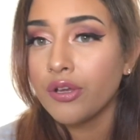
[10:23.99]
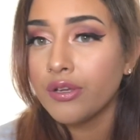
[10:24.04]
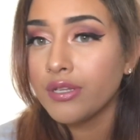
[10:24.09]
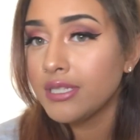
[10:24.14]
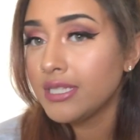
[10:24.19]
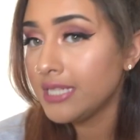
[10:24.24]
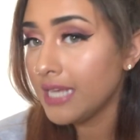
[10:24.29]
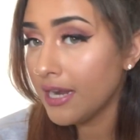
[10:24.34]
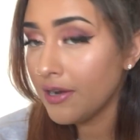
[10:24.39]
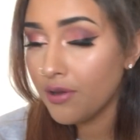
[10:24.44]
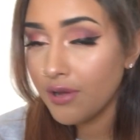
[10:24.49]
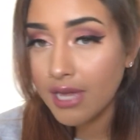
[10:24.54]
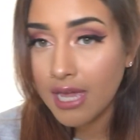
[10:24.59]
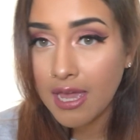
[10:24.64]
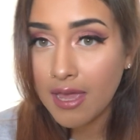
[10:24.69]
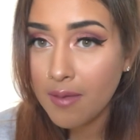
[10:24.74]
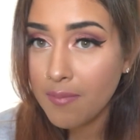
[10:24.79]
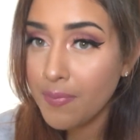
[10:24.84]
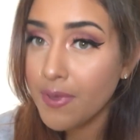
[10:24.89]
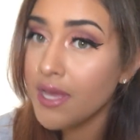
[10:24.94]
staying on
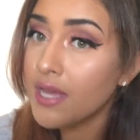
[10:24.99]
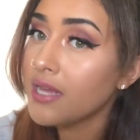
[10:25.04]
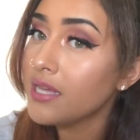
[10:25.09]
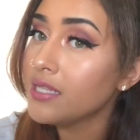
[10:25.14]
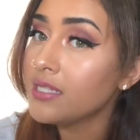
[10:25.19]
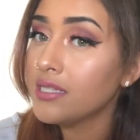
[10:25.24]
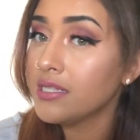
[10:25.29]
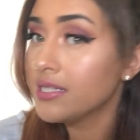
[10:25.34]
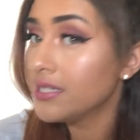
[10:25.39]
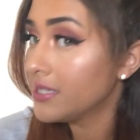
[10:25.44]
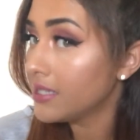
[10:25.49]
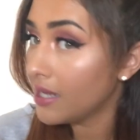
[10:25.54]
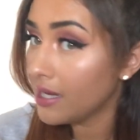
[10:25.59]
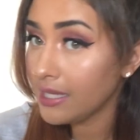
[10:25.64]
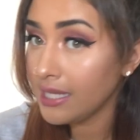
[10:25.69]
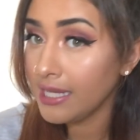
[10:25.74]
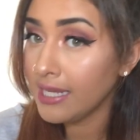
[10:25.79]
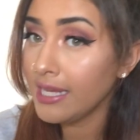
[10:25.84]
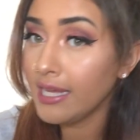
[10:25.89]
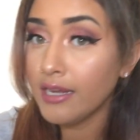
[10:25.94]
campus and
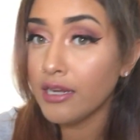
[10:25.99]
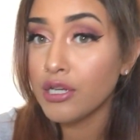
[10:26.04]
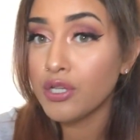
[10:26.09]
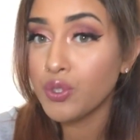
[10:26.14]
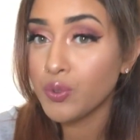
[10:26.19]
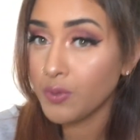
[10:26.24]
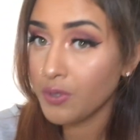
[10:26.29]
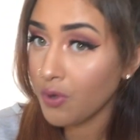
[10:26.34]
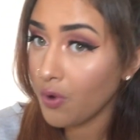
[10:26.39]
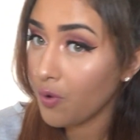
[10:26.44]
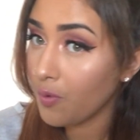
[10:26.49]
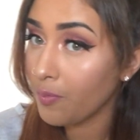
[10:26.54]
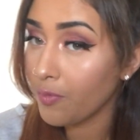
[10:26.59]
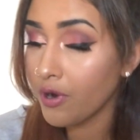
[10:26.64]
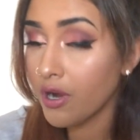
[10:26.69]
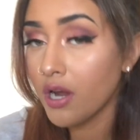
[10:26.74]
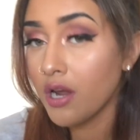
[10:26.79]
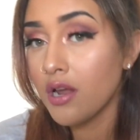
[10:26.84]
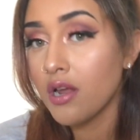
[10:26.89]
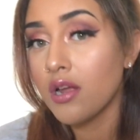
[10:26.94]
studying or doing
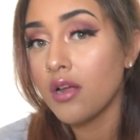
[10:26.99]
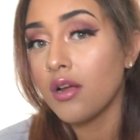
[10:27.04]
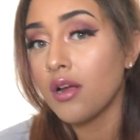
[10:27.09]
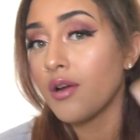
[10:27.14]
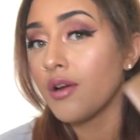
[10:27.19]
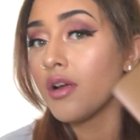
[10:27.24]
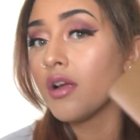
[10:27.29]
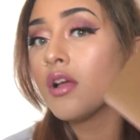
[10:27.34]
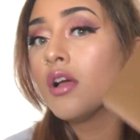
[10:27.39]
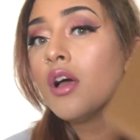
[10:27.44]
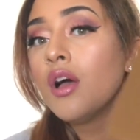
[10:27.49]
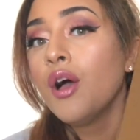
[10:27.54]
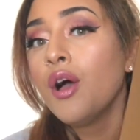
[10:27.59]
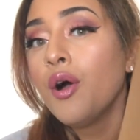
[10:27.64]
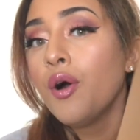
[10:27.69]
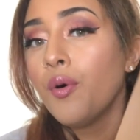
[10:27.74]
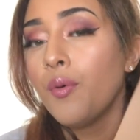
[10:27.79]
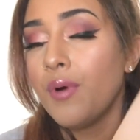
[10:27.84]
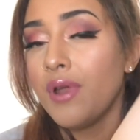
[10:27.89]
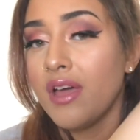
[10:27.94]
homework or
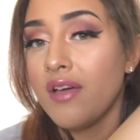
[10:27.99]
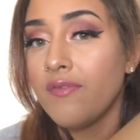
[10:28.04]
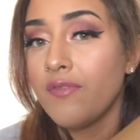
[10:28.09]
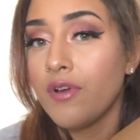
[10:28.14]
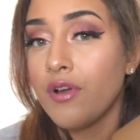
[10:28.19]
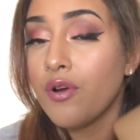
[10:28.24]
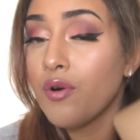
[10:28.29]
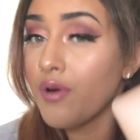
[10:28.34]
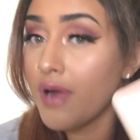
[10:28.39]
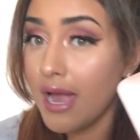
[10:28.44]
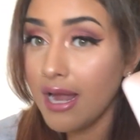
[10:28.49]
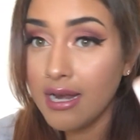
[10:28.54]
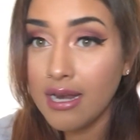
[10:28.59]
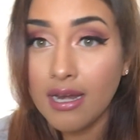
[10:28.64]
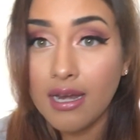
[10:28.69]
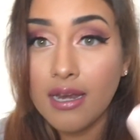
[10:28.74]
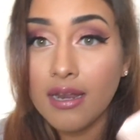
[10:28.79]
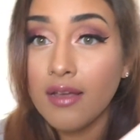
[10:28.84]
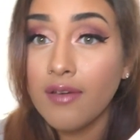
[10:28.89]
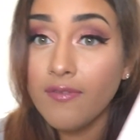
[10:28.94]
whatever, or
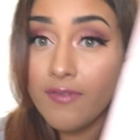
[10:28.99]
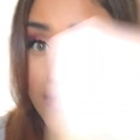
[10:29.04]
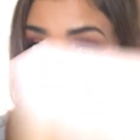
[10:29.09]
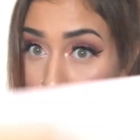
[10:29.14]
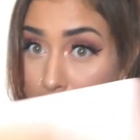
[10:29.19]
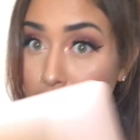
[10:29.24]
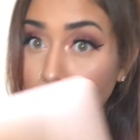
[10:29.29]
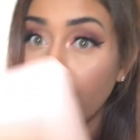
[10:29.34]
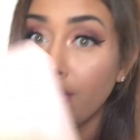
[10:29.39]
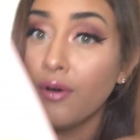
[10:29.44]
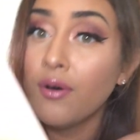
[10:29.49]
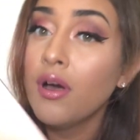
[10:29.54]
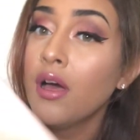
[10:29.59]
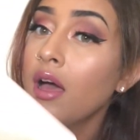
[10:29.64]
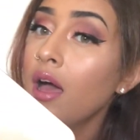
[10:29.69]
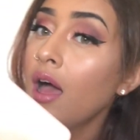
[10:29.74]
editing a video,